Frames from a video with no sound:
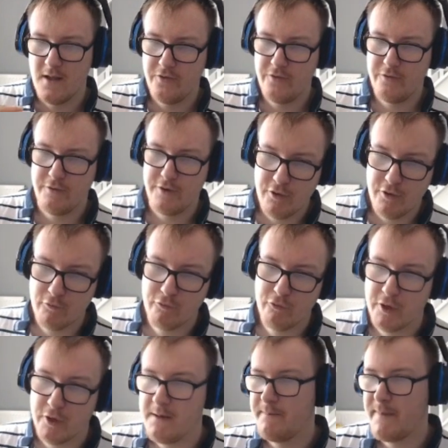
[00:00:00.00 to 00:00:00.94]
you're
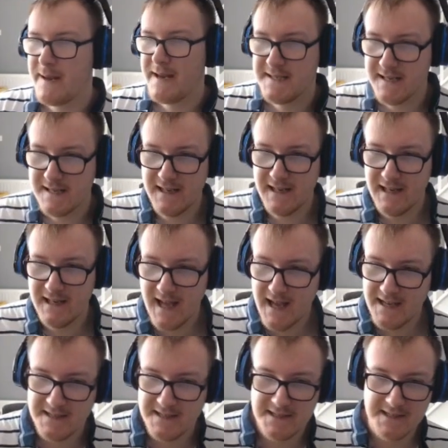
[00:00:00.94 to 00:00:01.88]
running basically
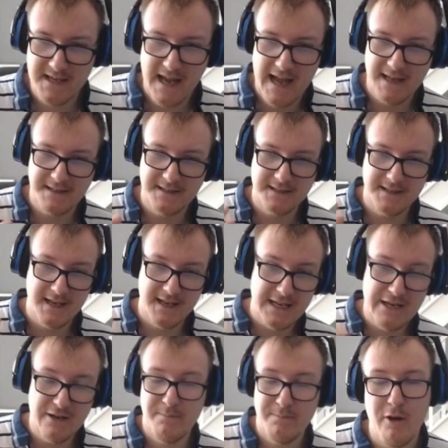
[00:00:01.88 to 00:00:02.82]
lights, and
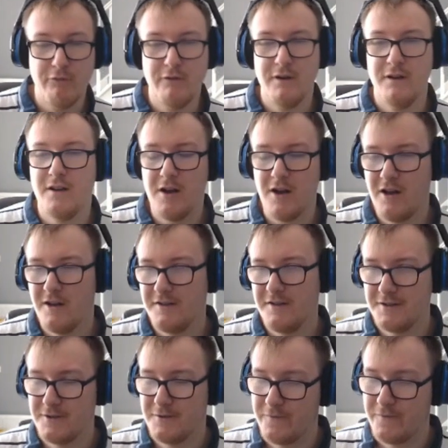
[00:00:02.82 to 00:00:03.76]
your opponent can't,
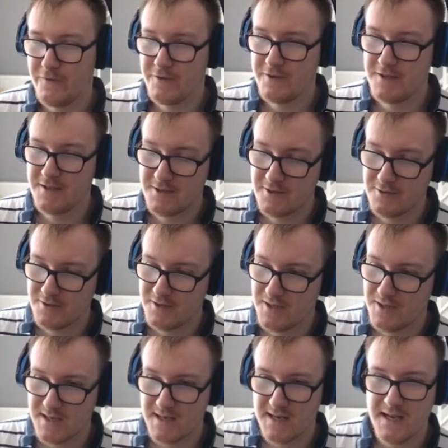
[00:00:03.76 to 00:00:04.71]
such as
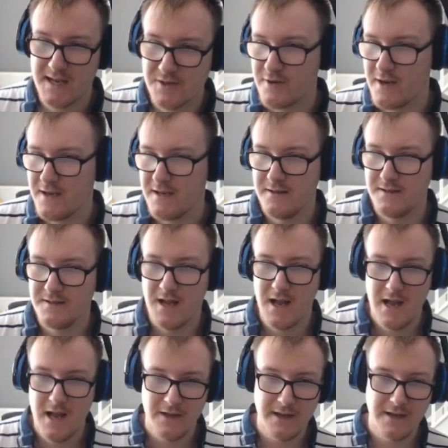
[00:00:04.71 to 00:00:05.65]
Sky Strikers,
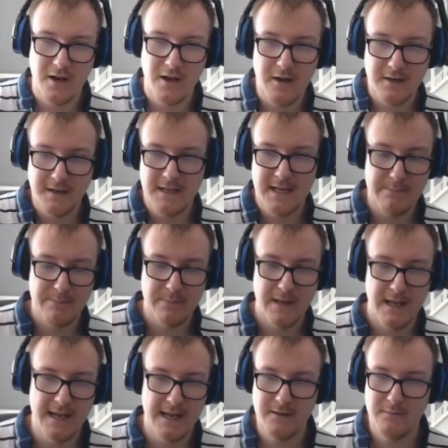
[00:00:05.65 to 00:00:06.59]
they can't keep
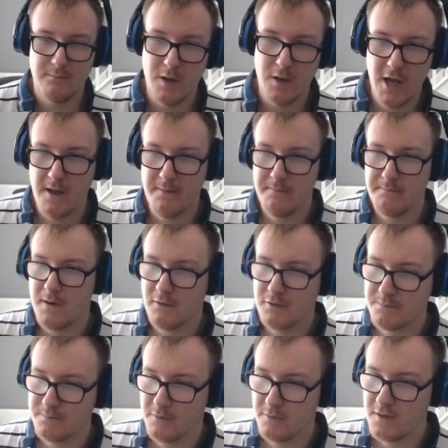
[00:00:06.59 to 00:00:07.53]
playing
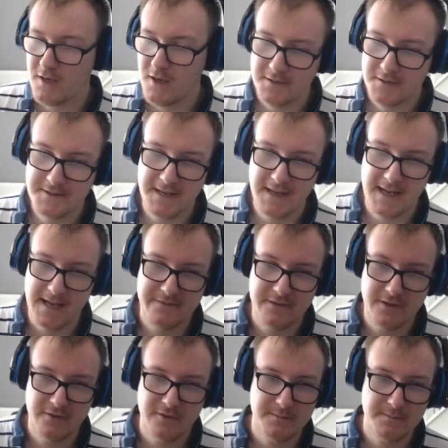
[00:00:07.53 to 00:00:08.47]
multiple cards. They have
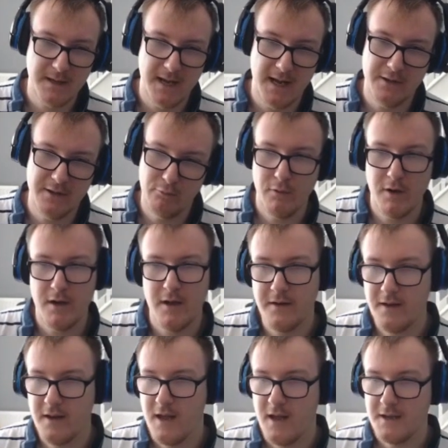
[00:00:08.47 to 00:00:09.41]
to just play the
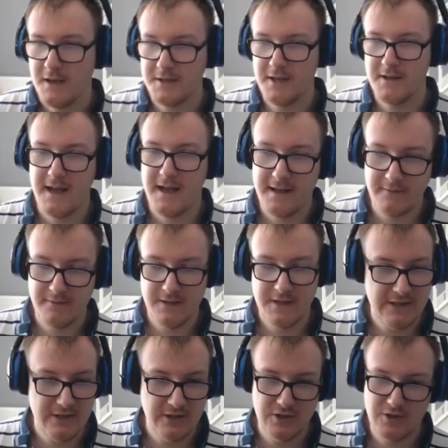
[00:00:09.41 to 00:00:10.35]
1, so that
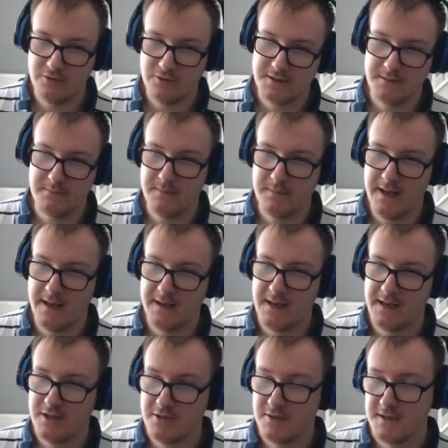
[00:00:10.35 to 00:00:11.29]
it just shuts them down,
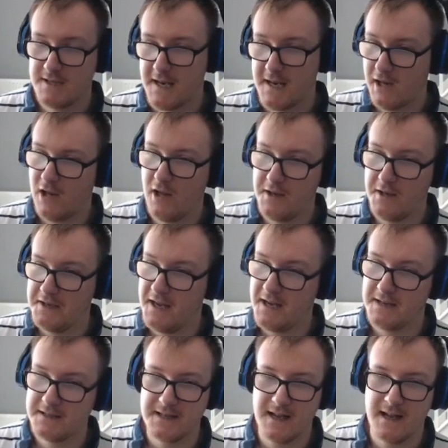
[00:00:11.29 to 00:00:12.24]
and it shuts down a lot of
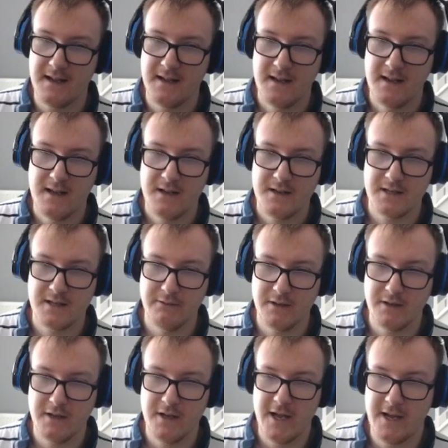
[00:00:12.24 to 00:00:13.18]
decks actually
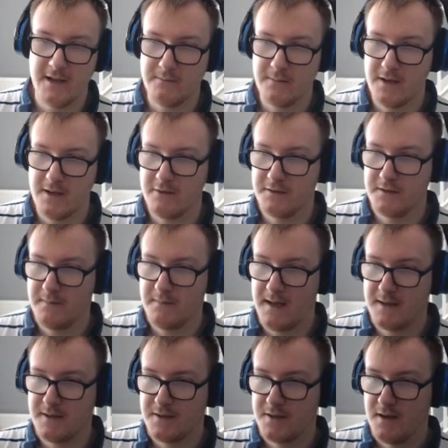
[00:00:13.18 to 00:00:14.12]
with Goes and
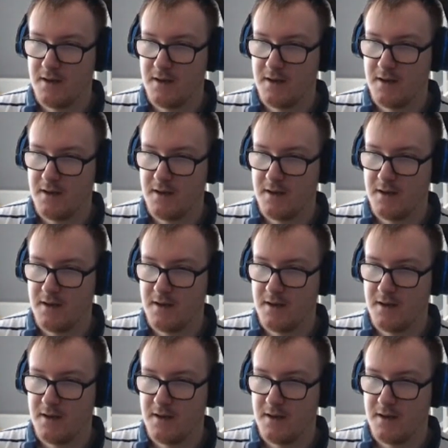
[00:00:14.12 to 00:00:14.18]
Match.